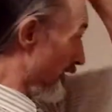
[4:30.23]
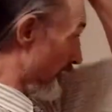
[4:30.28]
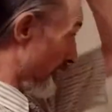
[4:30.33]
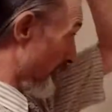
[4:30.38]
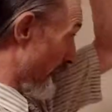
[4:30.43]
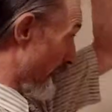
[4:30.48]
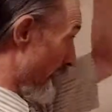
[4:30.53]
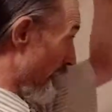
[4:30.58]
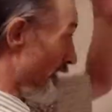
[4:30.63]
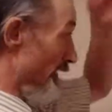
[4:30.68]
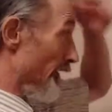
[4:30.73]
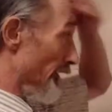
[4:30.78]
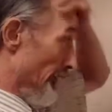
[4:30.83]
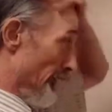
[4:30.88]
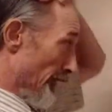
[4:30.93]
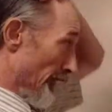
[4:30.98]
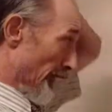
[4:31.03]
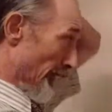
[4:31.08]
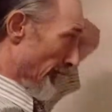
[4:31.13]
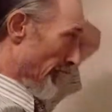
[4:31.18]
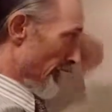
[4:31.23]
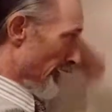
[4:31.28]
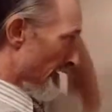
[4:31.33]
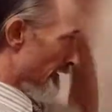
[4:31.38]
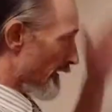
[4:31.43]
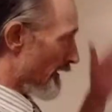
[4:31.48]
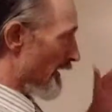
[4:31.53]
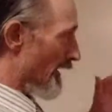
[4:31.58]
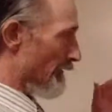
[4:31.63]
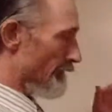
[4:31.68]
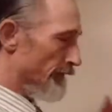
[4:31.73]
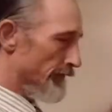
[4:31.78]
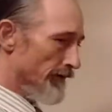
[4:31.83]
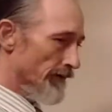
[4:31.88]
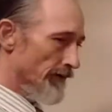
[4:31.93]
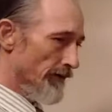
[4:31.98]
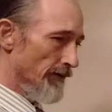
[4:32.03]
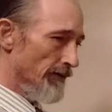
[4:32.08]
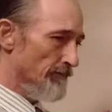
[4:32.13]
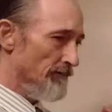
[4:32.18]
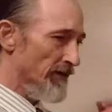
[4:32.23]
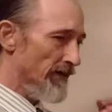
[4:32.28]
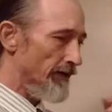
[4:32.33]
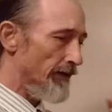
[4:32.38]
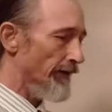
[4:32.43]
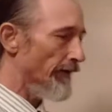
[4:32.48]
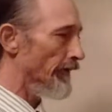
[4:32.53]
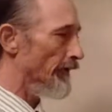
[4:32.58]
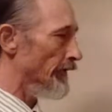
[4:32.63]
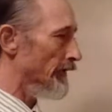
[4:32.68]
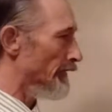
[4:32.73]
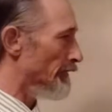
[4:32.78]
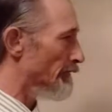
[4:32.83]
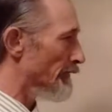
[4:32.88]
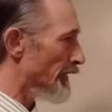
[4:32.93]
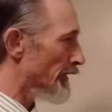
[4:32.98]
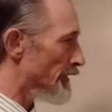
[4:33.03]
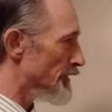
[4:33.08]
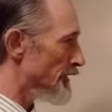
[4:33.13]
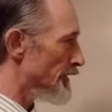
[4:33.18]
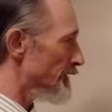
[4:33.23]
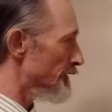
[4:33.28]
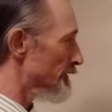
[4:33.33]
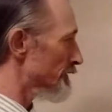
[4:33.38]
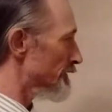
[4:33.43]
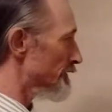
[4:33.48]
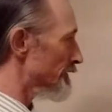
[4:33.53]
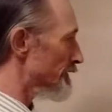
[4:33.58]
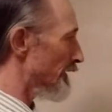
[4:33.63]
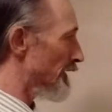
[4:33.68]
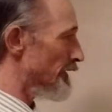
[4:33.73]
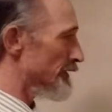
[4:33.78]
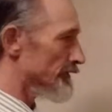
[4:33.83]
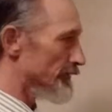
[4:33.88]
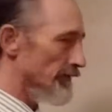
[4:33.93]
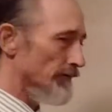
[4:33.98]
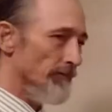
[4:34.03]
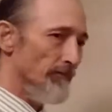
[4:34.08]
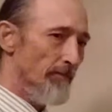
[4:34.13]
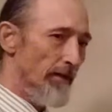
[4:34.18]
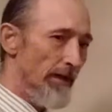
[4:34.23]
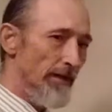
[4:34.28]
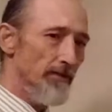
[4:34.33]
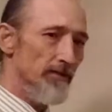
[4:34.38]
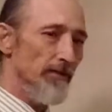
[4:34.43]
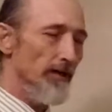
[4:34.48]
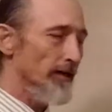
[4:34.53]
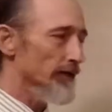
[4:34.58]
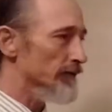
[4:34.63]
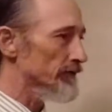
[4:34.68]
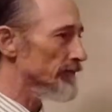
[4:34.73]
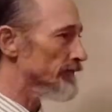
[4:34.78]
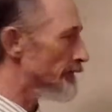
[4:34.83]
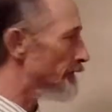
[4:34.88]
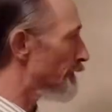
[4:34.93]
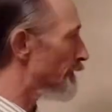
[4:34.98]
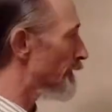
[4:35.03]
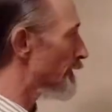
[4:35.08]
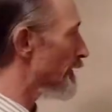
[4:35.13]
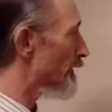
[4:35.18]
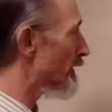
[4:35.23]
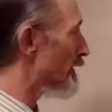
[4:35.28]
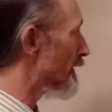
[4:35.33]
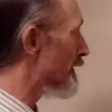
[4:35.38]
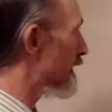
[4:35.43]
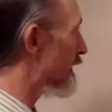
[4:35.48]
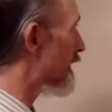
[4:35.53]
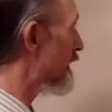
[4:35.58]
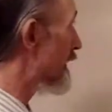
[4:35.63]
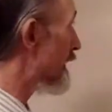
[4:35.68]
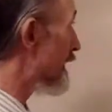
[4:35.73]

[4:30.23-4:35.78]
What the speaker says: to cover the material emergence and some basics for the